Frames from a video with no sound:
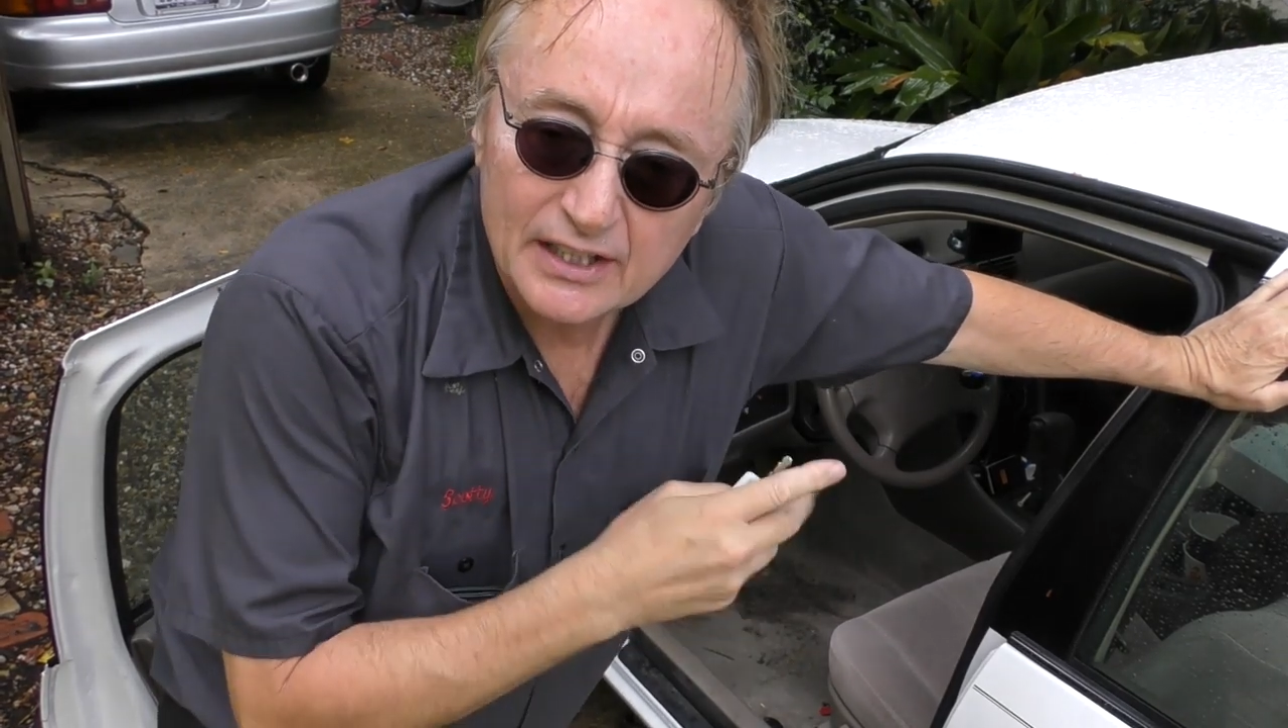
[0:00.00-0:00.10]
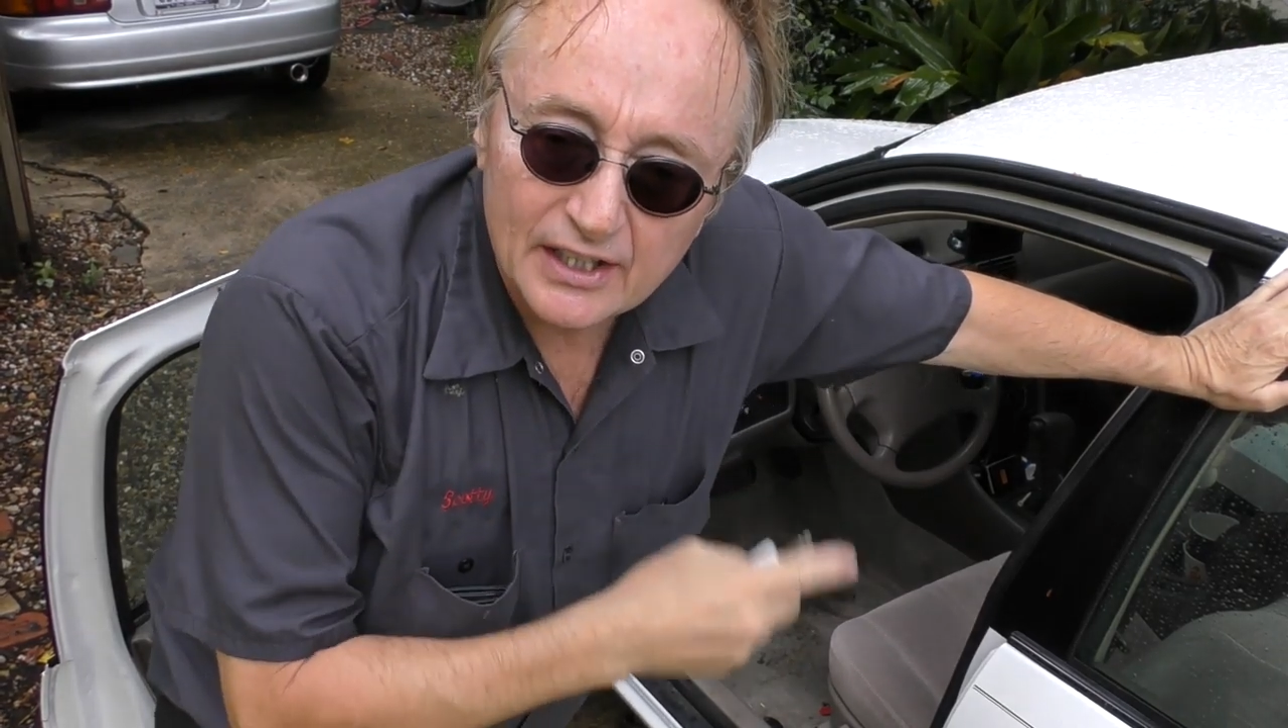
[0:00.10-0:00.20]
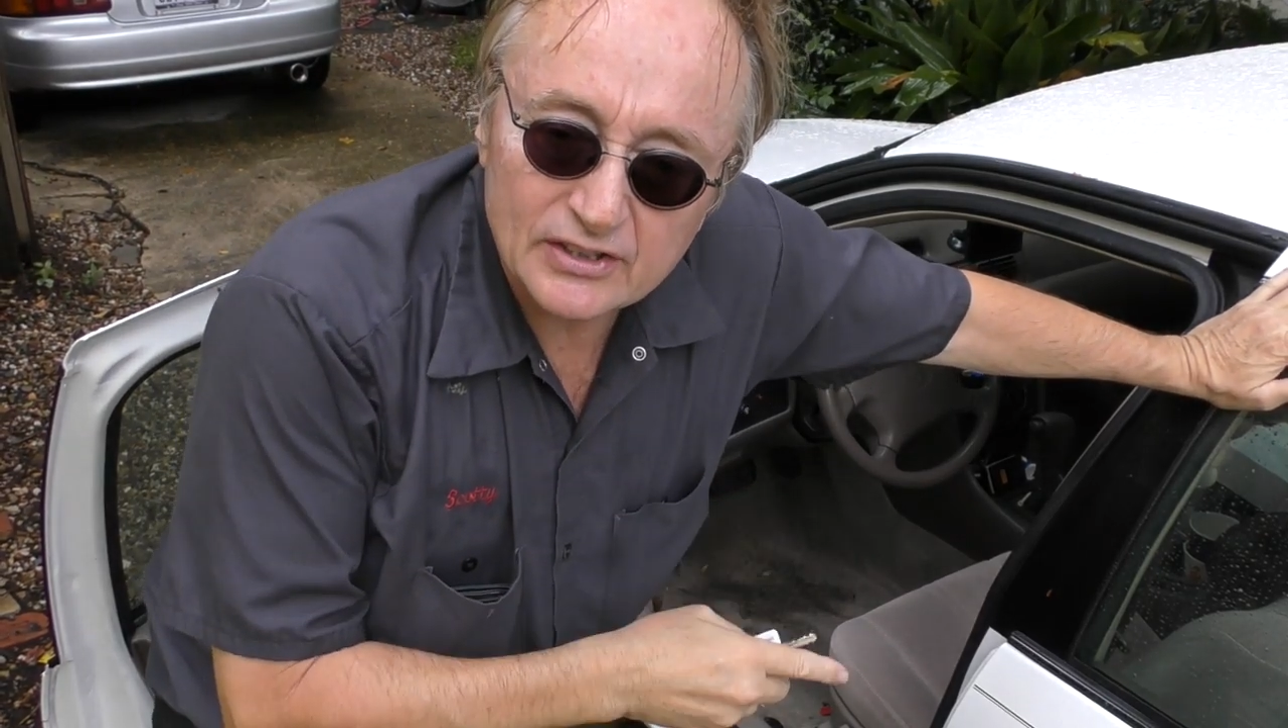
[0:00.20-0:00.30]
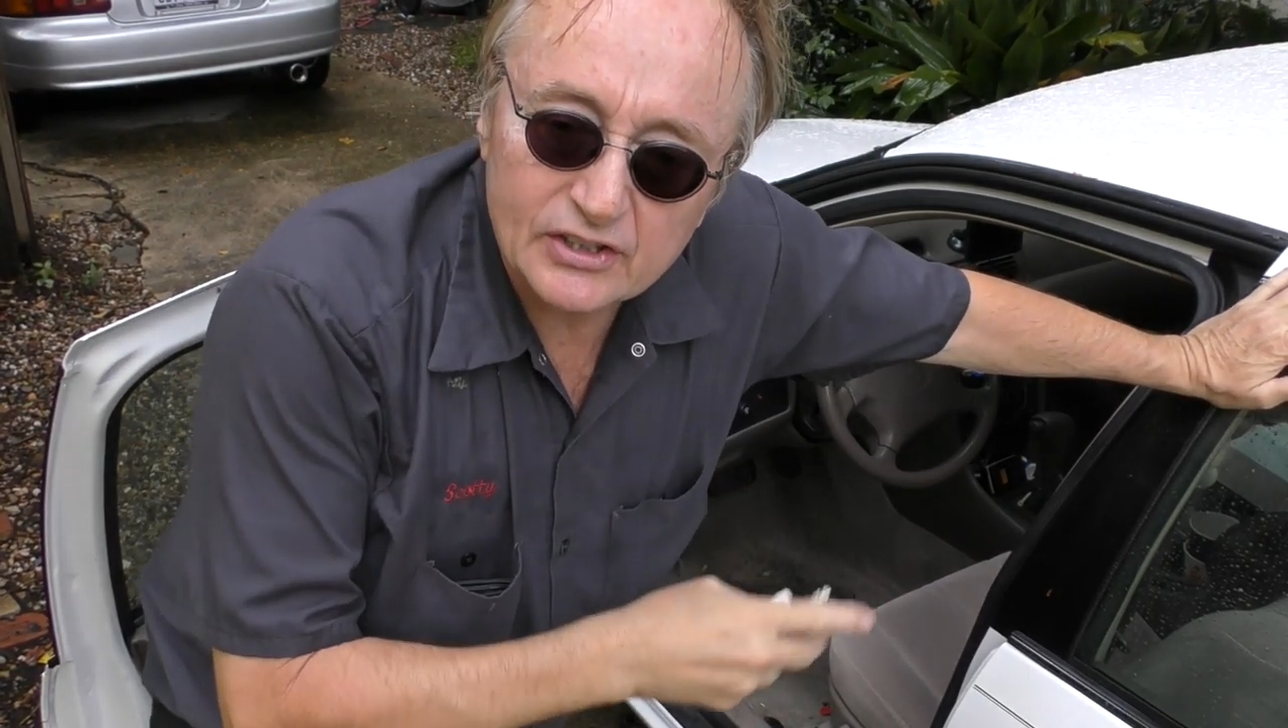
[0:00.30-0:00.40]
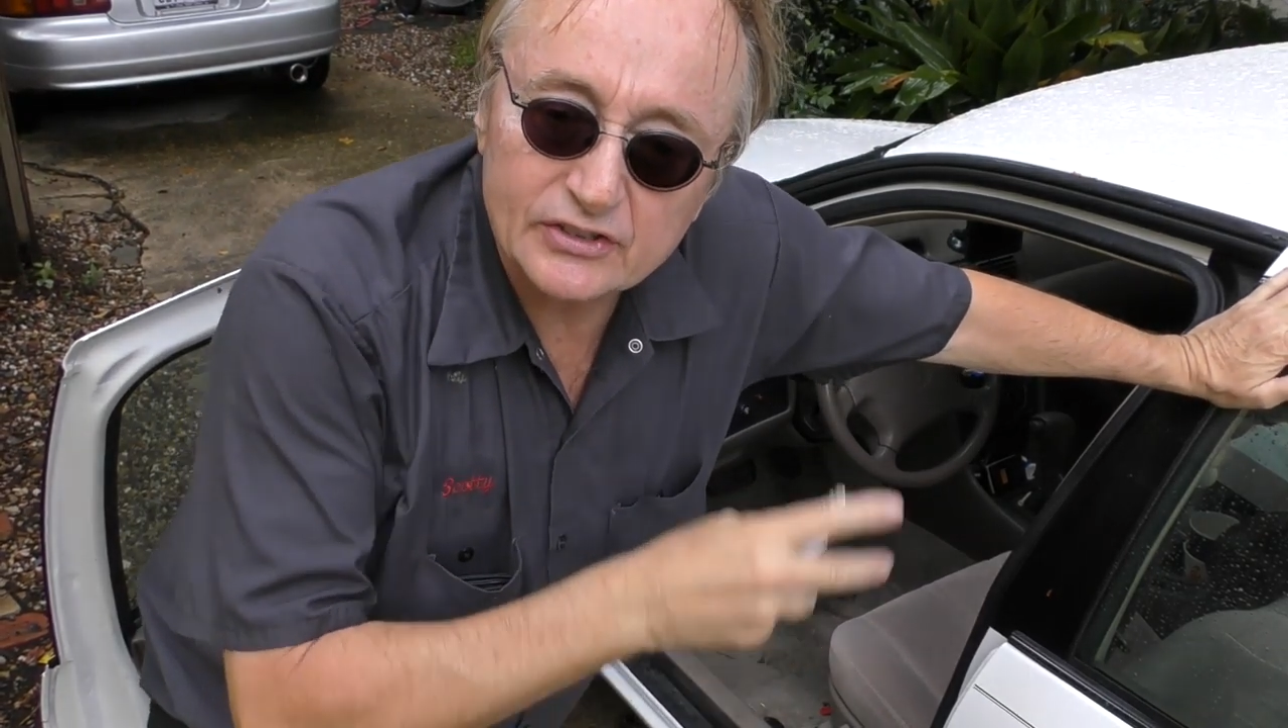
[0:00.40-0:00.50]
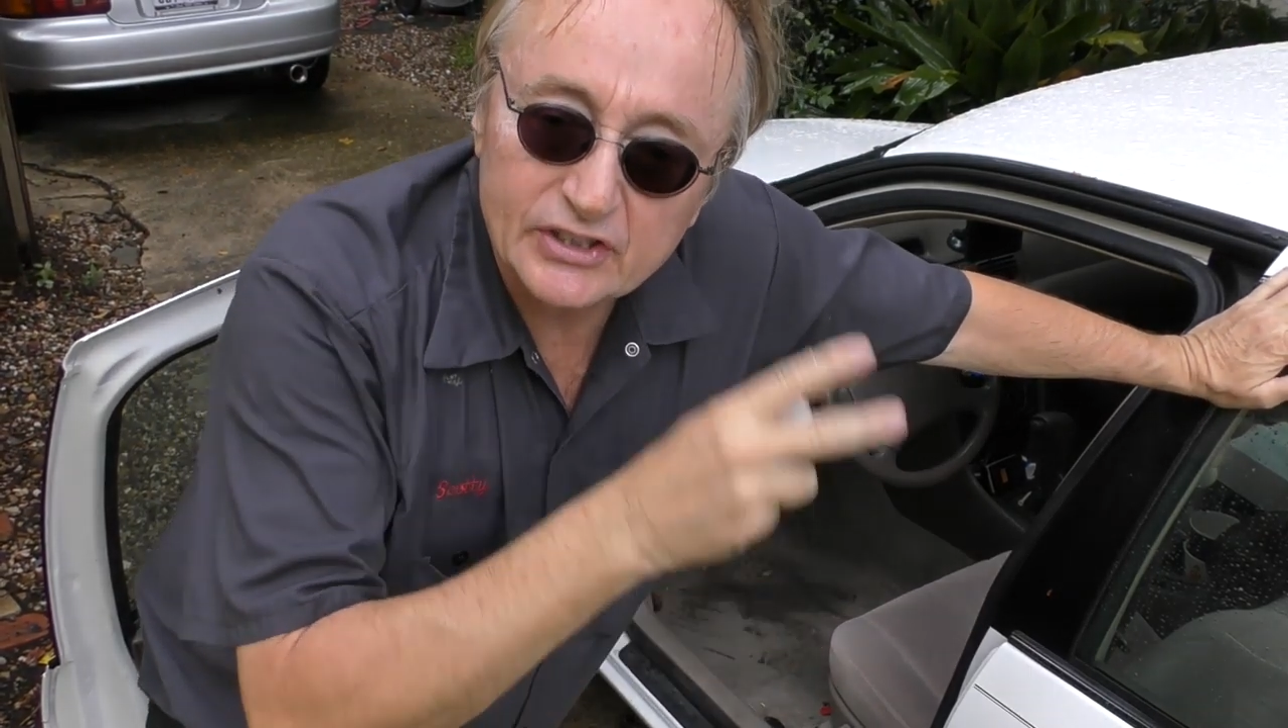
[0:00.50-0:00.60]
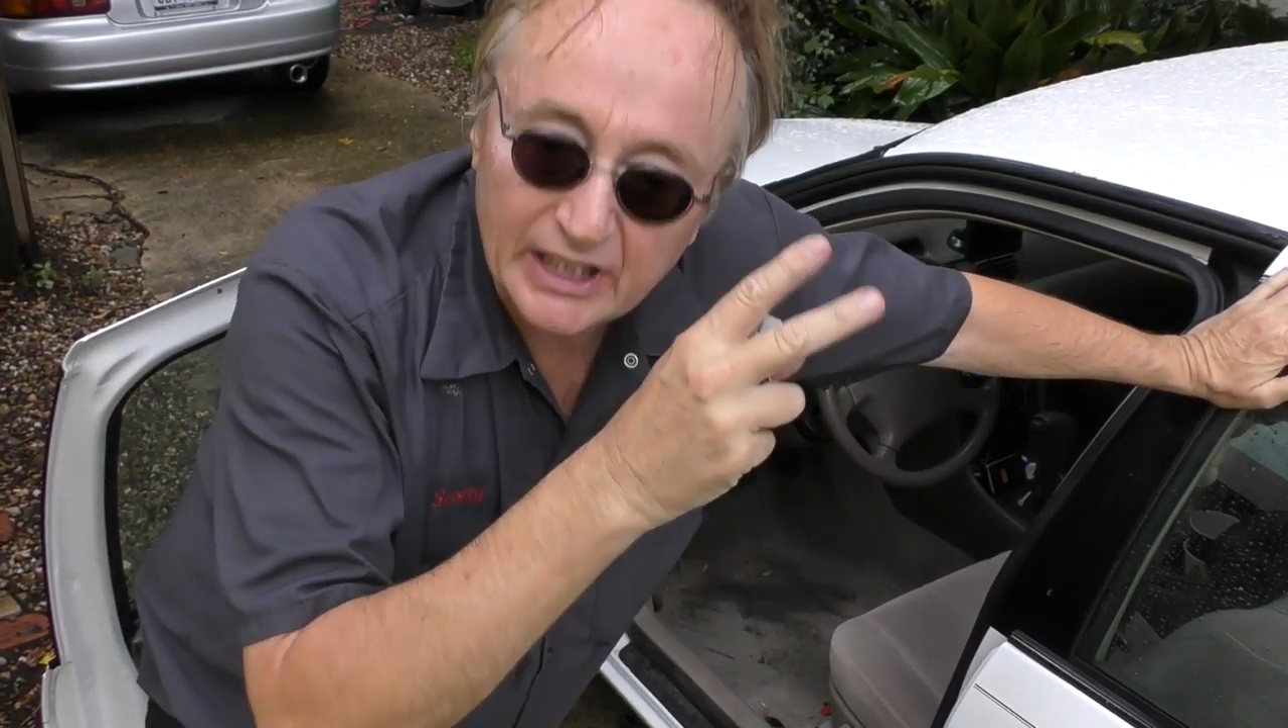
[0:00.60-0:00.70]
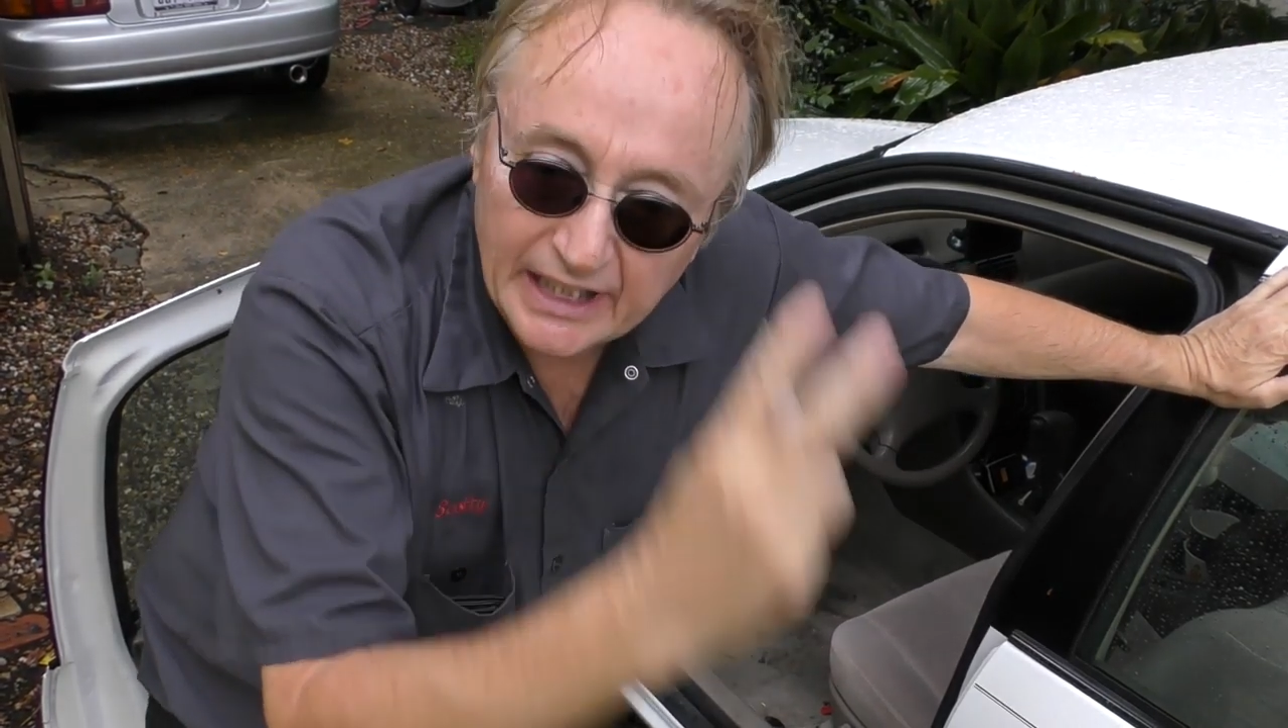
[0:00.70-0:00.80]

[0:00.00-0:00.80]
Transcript: This is the